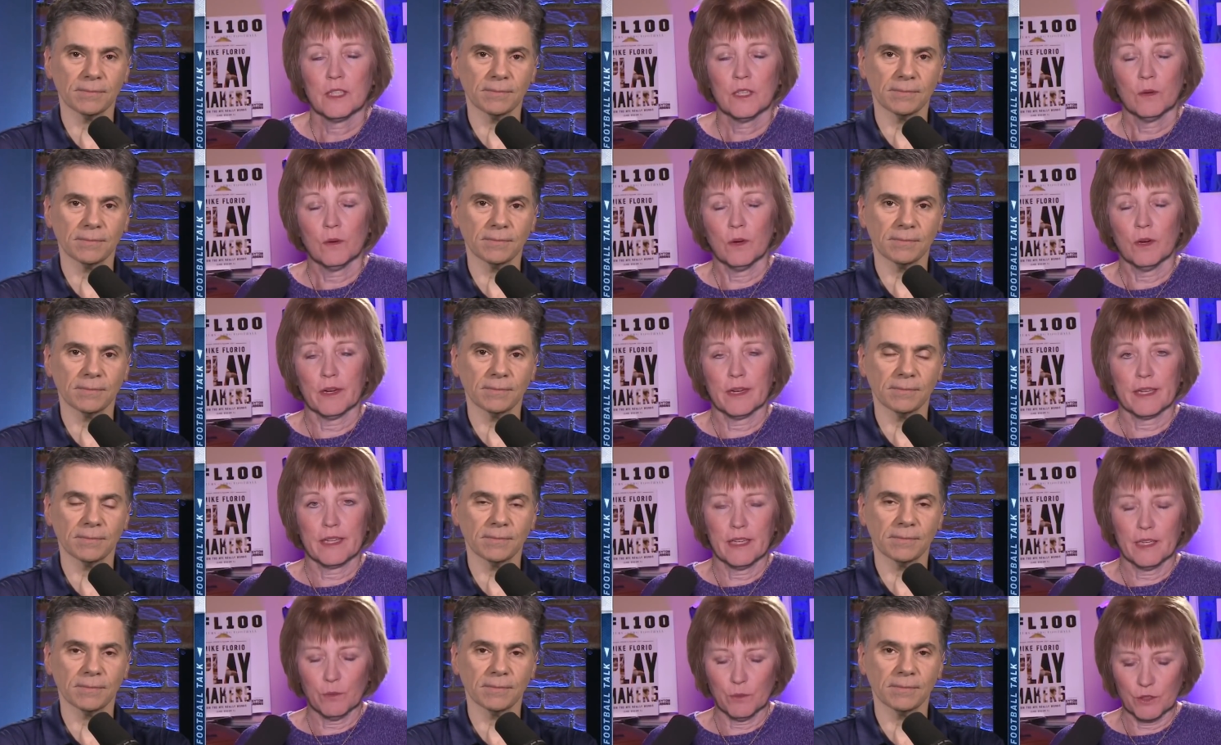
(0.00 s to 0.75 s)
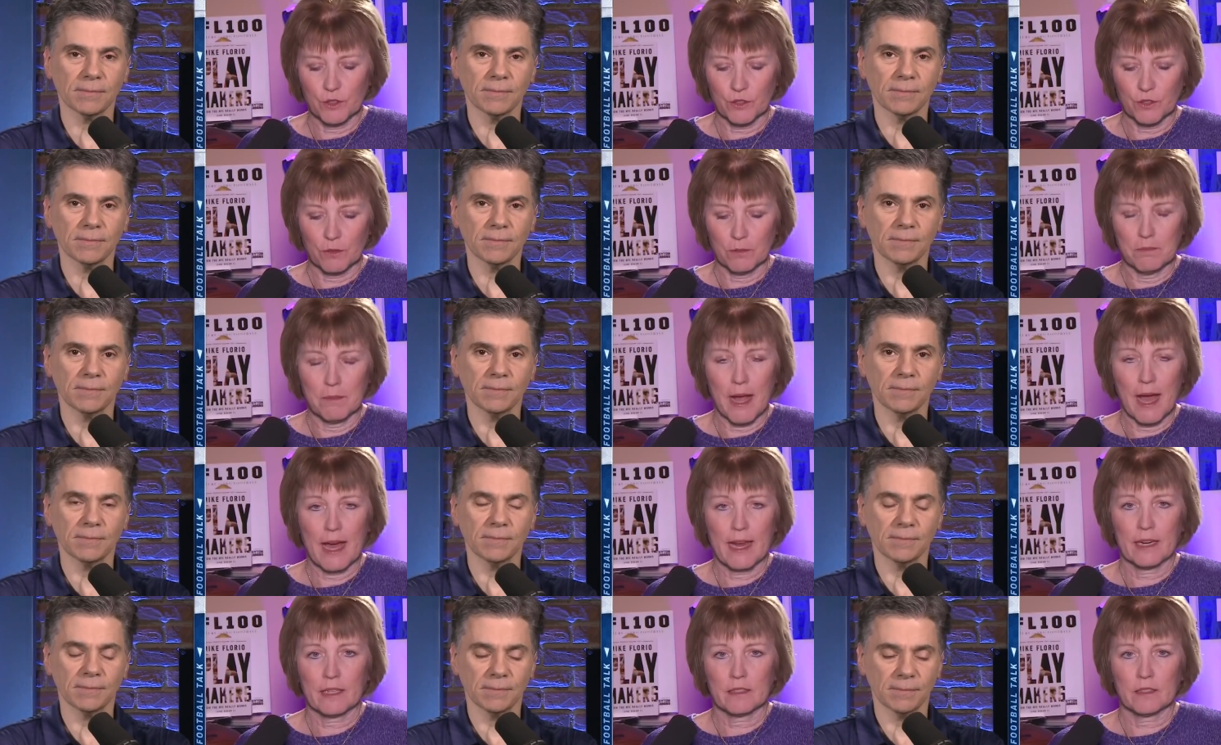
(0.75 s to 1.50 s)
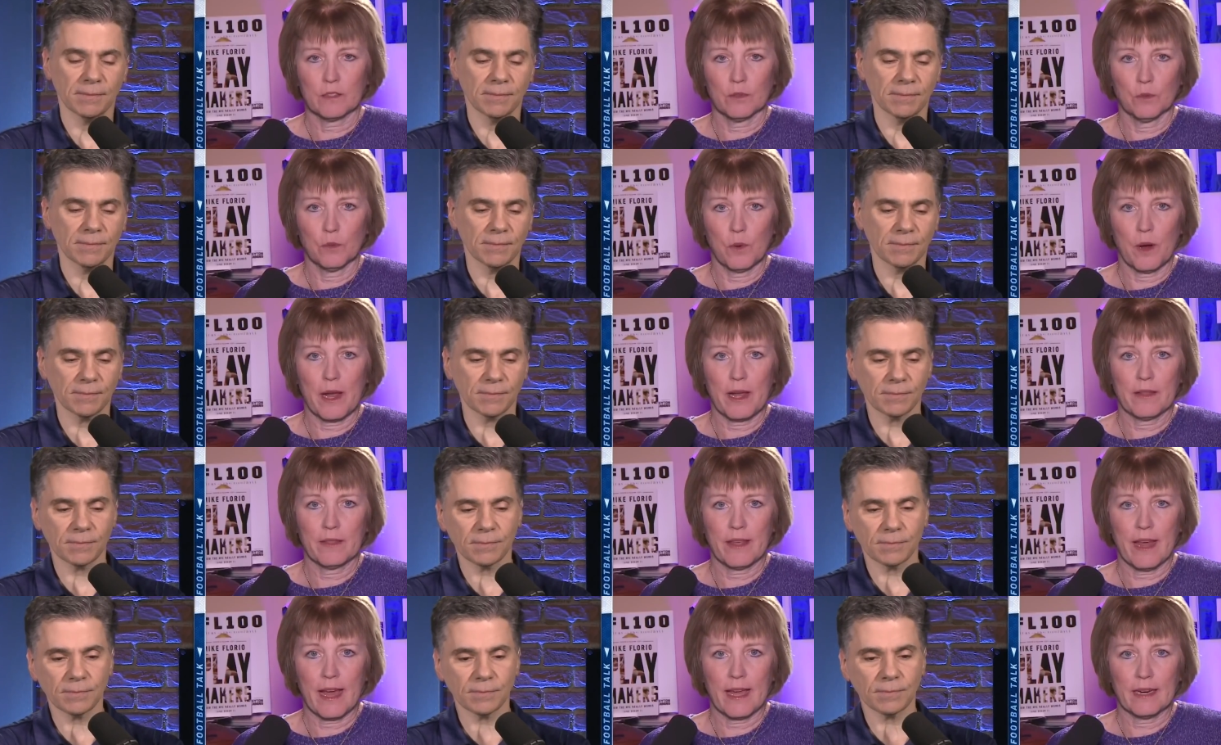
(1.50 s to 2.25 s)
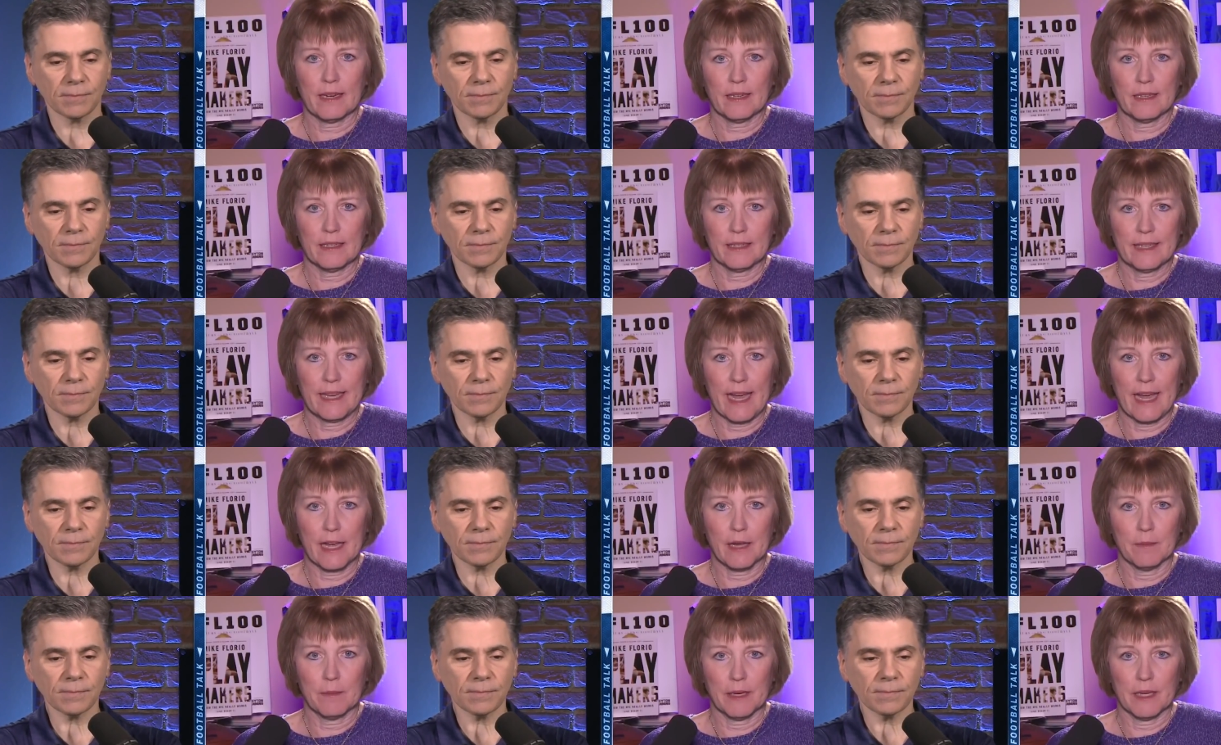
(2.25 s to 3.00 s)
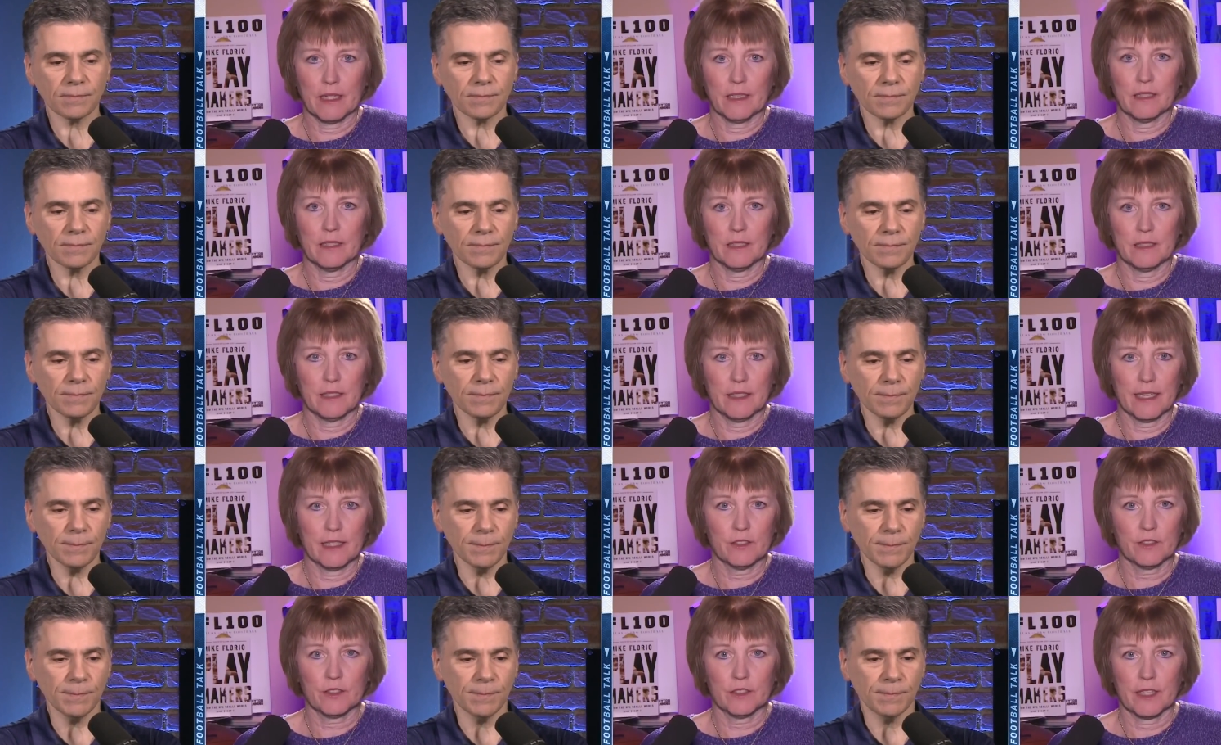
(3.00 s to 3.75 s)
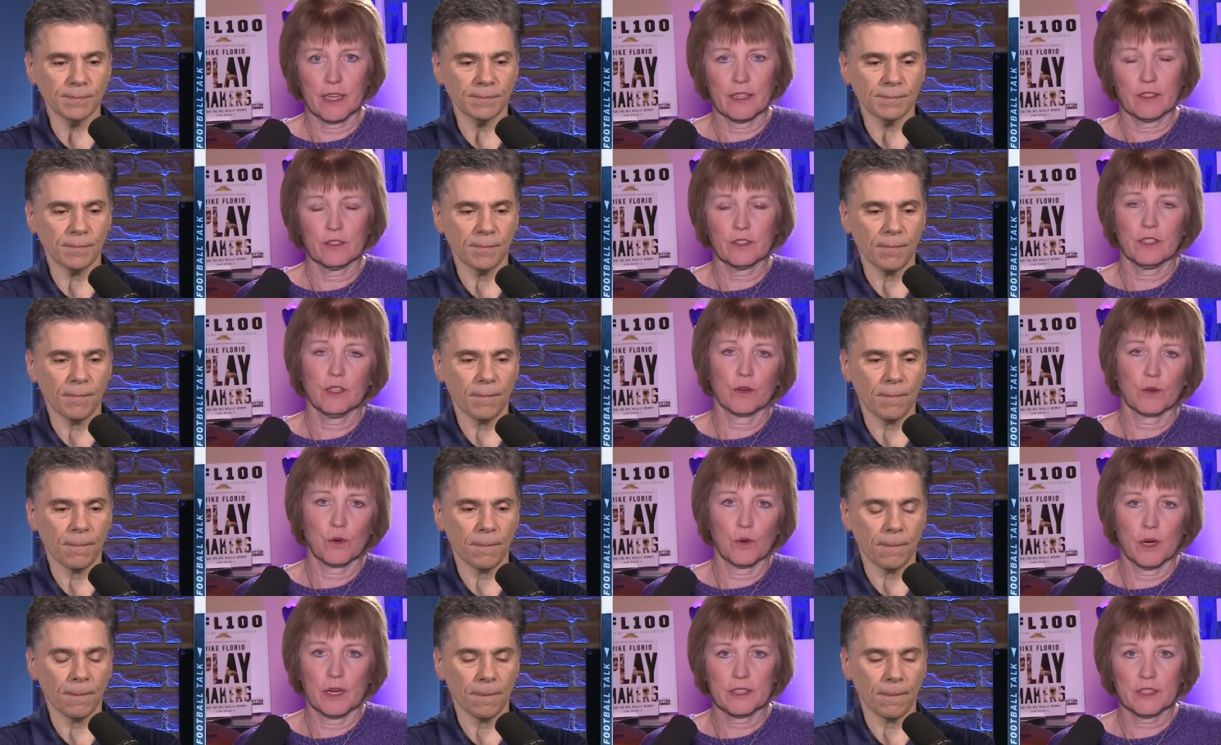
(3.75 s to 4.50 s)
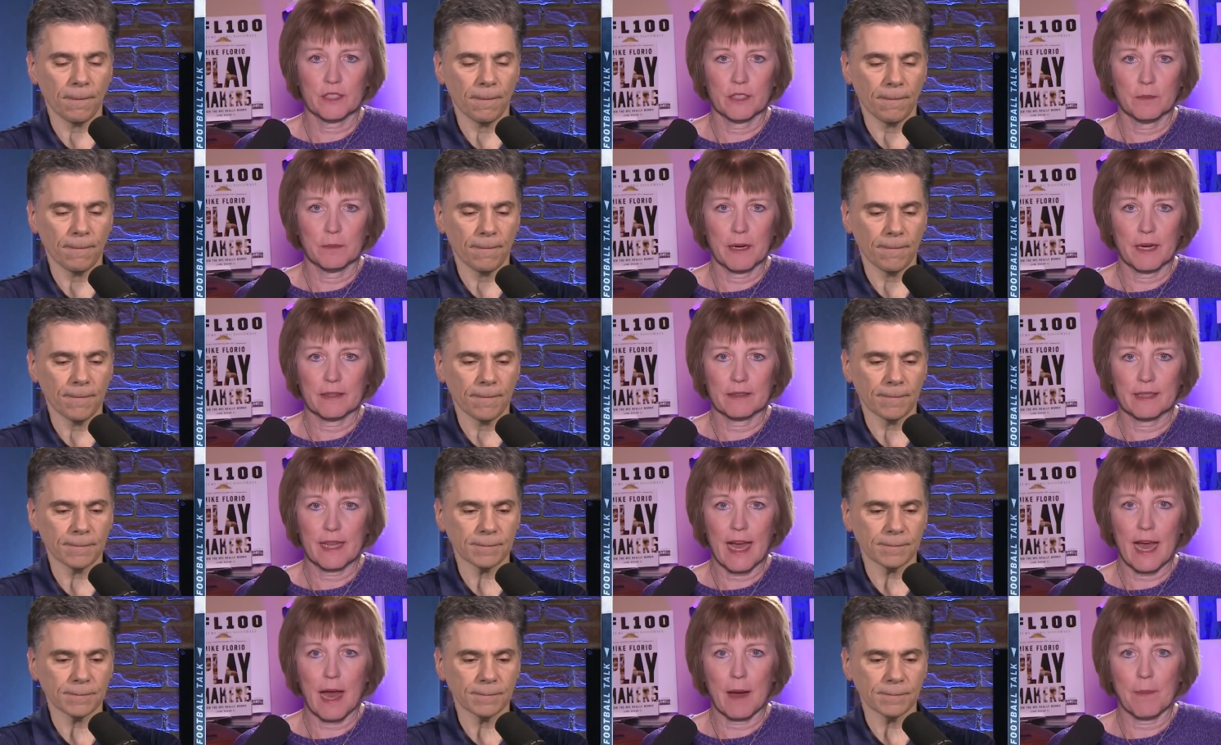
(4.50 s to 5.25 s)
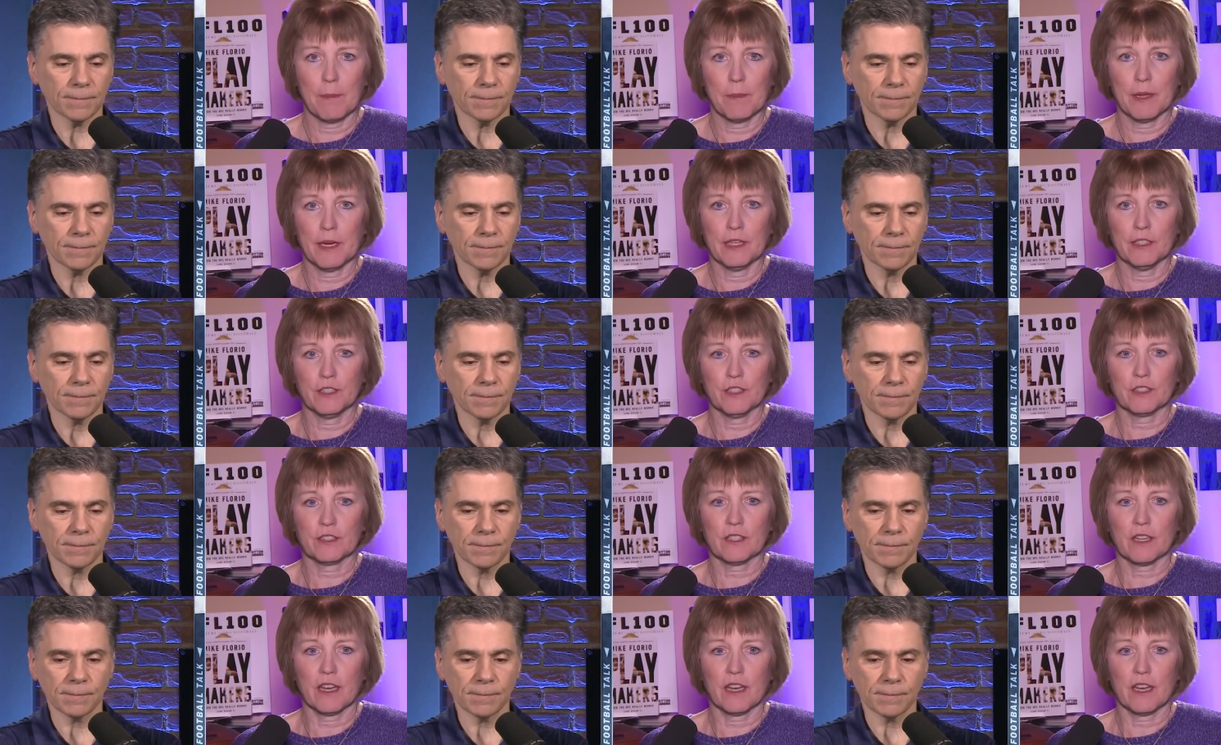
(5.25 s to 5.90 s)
Speaker 1: Well, and it was dramatic the way that game ended yesterday. There's no question about that, but it just